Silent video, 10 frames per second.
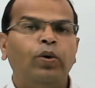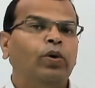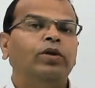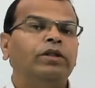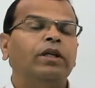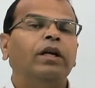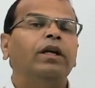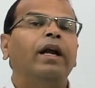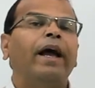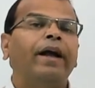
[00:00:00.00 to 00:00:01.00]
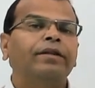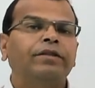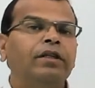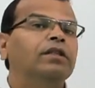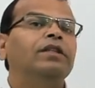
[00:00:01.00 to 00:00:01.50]
holes in
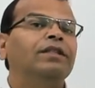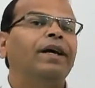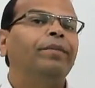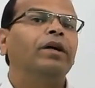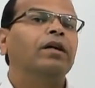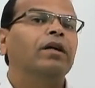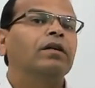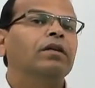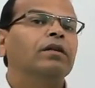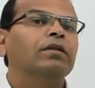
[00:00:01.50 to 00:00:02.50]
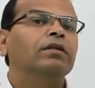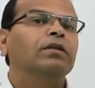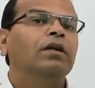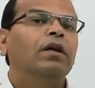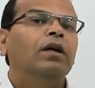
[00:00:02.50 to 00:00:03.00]
extrinsic semiconductors